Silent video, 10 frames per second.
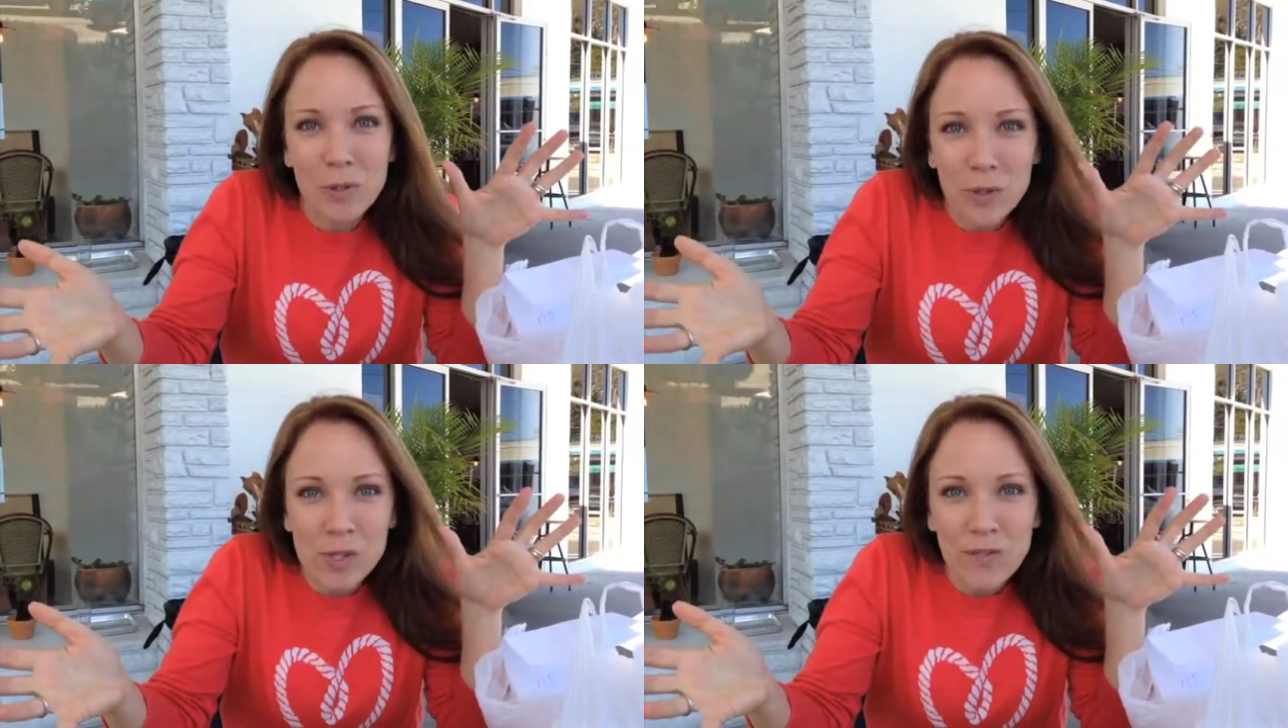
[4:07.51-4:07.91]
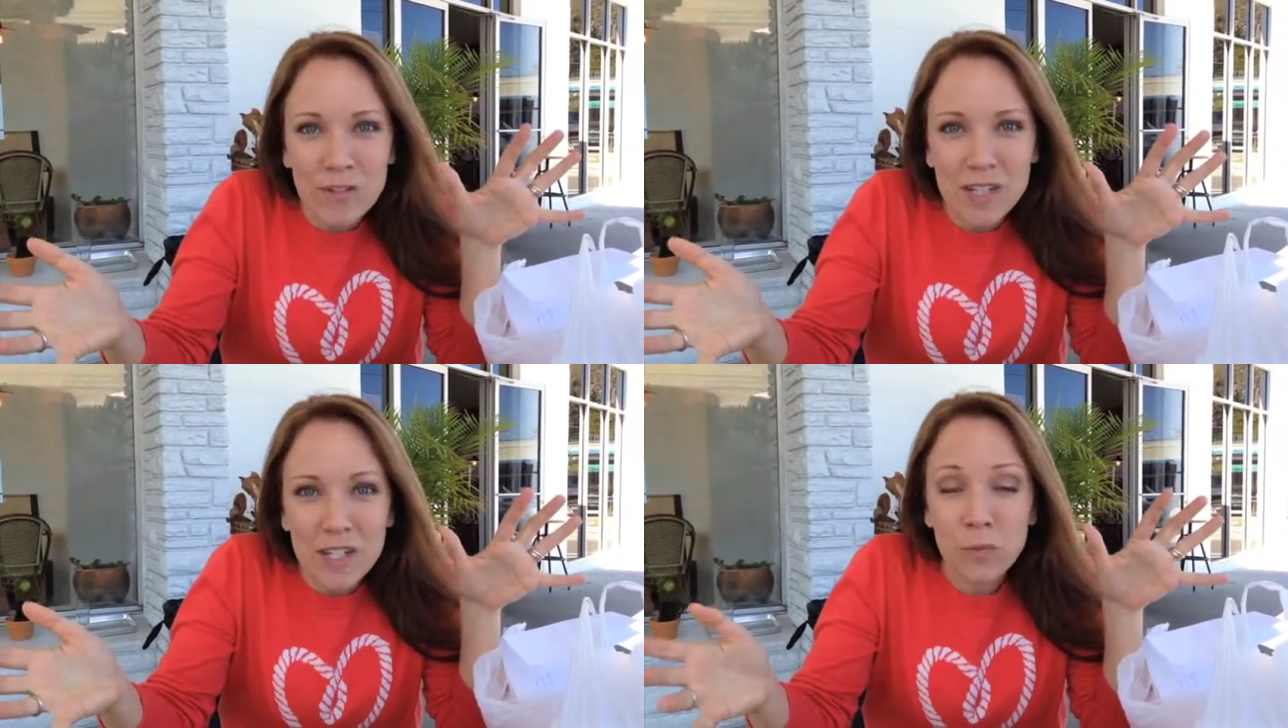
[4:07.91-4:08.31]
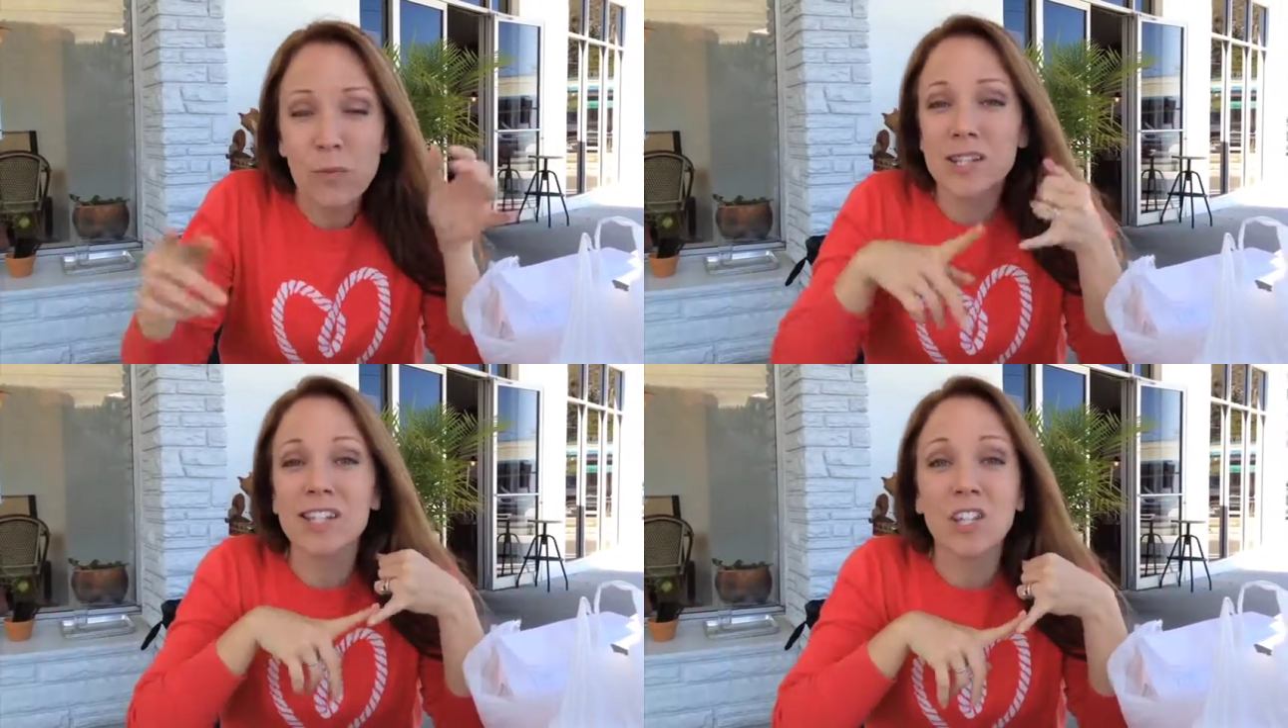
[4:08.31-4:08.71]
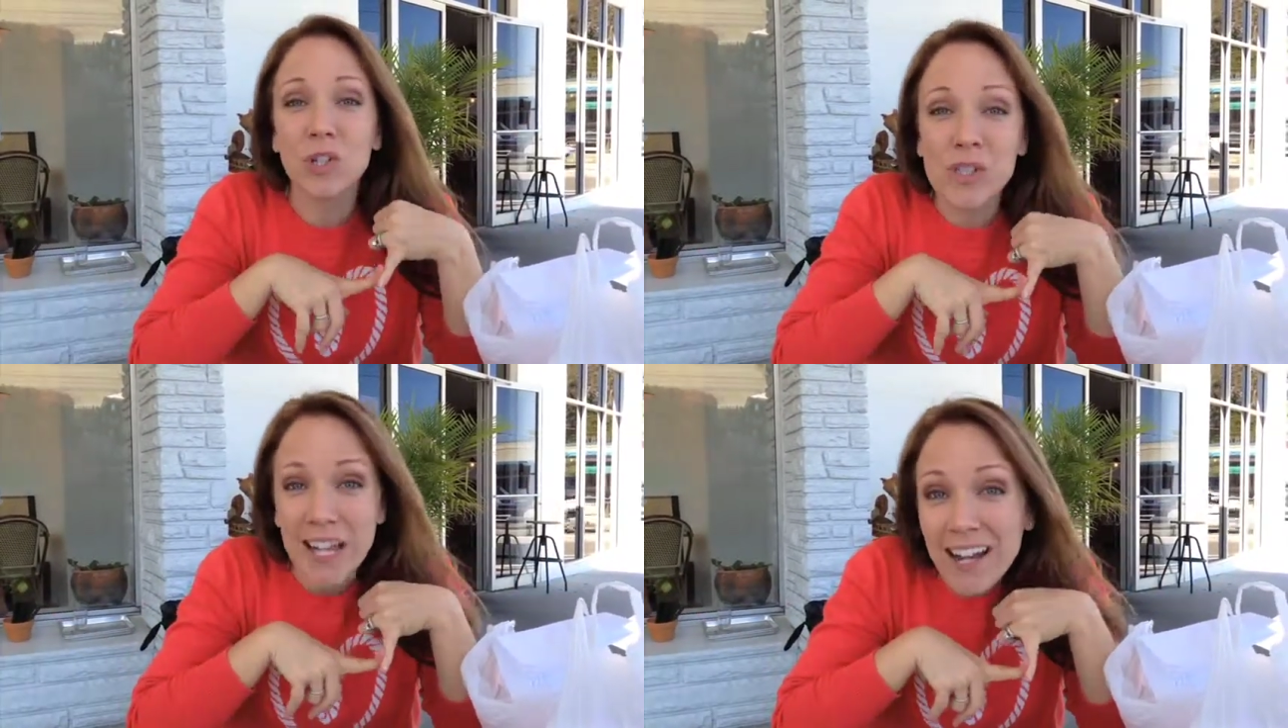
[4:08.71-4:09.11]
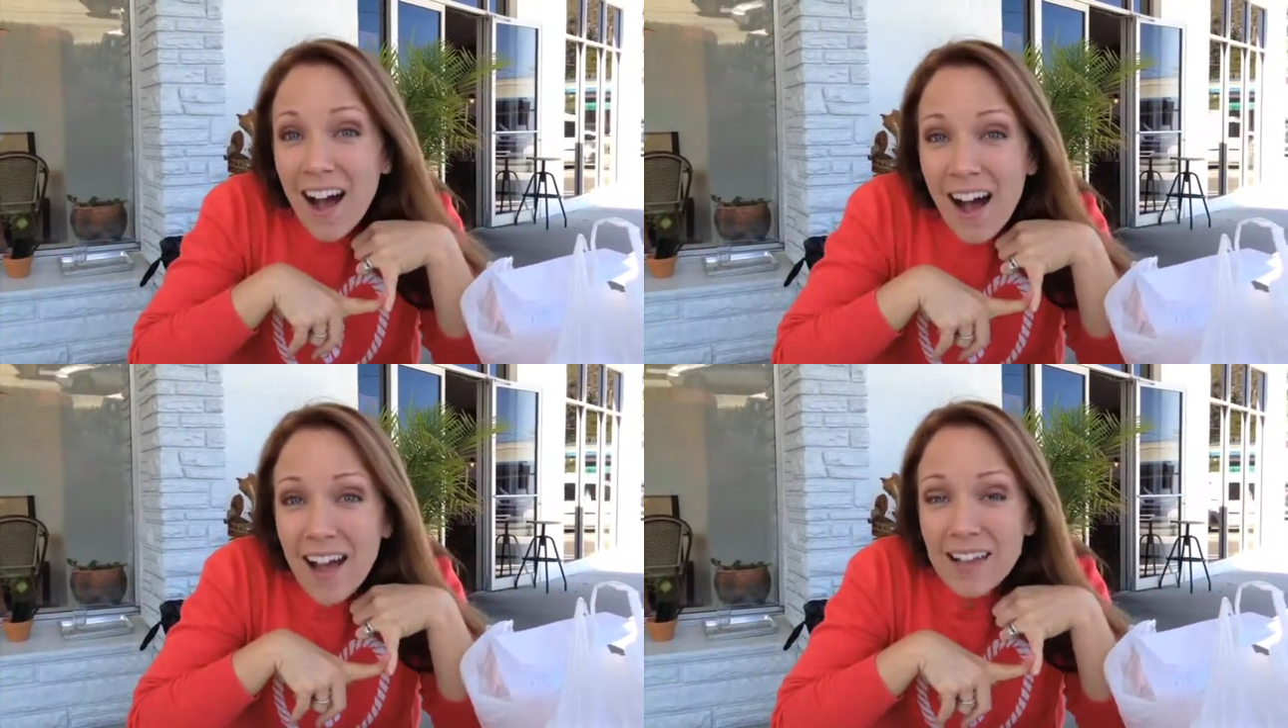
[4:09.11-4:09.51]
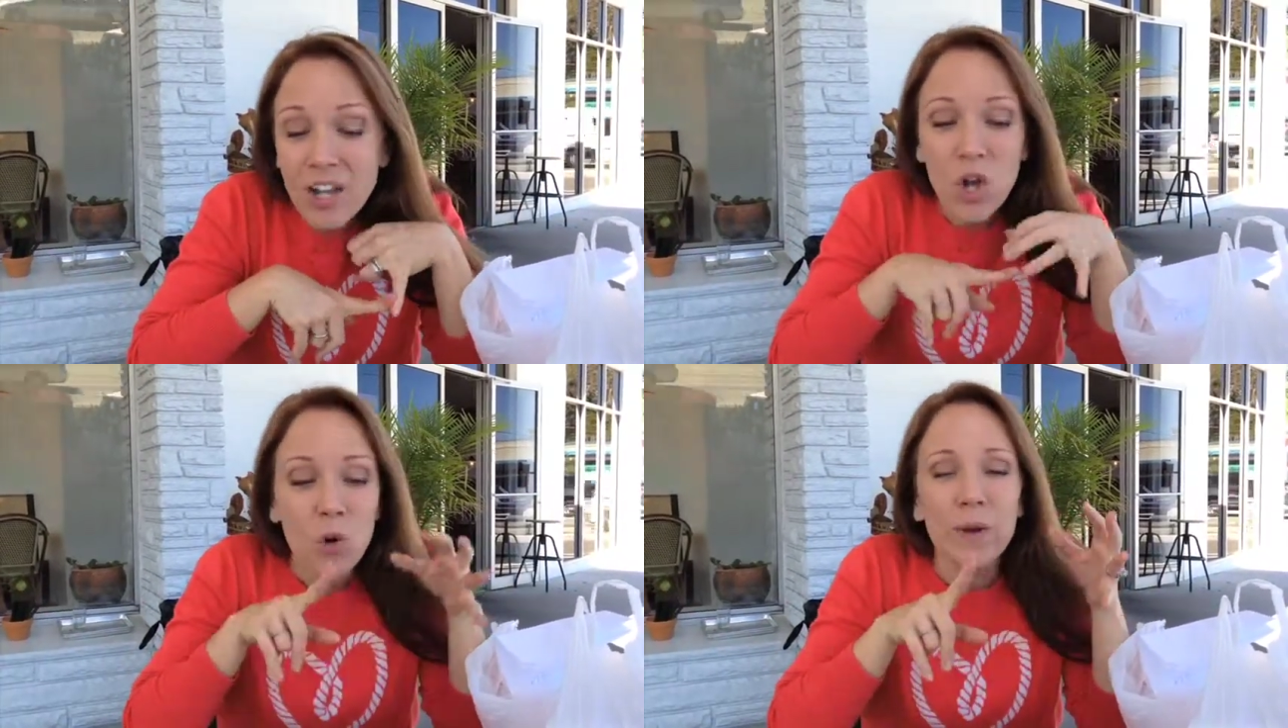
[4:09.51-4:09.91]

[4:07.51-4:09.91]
Mills 50. We went to Little Saigon.